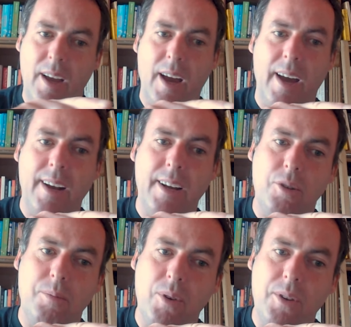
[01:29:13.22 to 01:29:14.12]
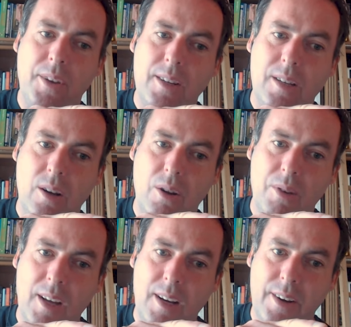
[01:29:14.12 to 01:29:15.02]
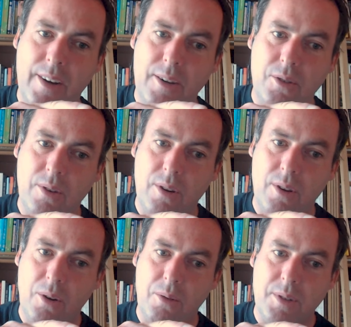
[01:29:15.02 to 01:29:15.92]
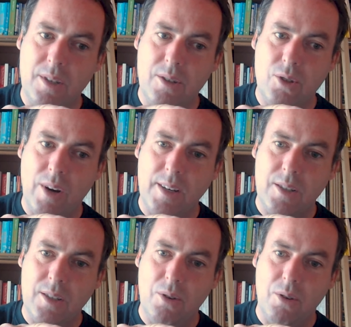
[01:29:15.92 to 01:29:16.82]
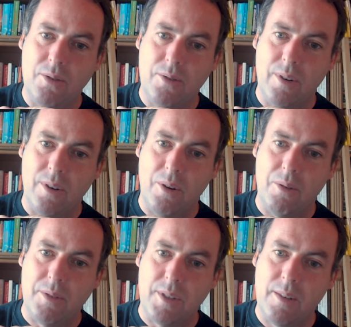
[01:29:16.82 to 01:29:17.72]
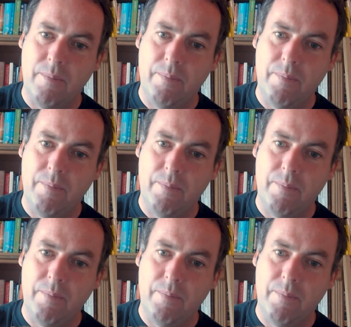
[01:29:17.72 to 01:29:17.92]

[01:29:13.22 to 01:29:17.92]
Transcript: And as you're breathing slowly in and out through your nose, try and snore through your nose.